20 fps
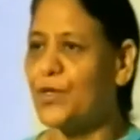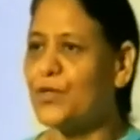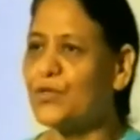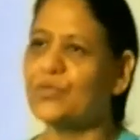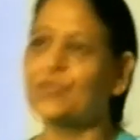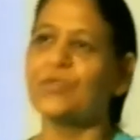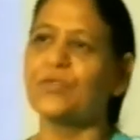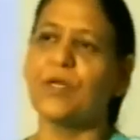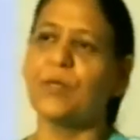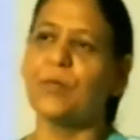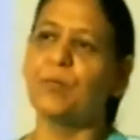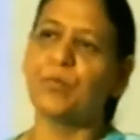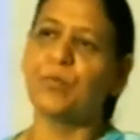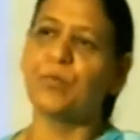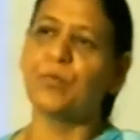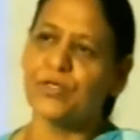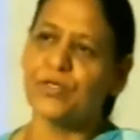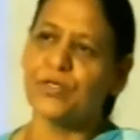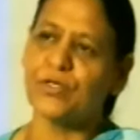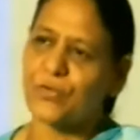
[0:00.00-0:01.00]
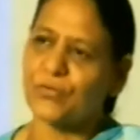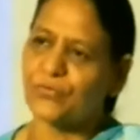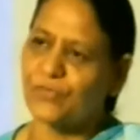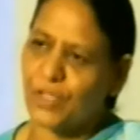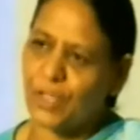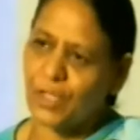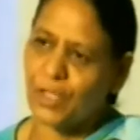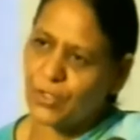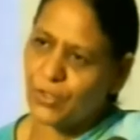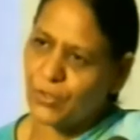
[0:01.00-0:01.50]
to the employees of
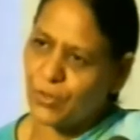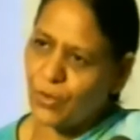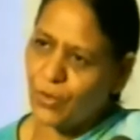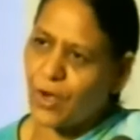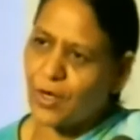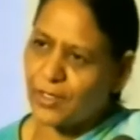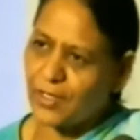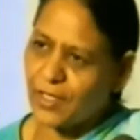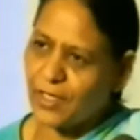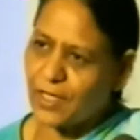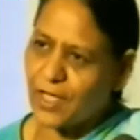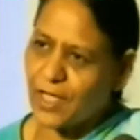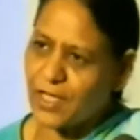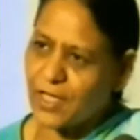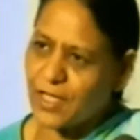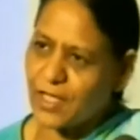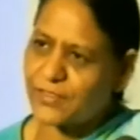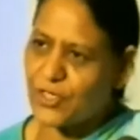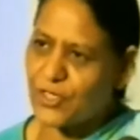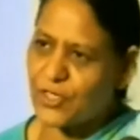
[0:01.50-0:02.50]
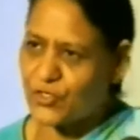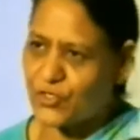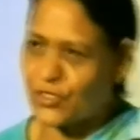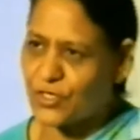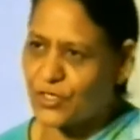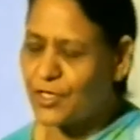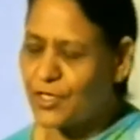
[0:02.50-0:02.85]
the organization.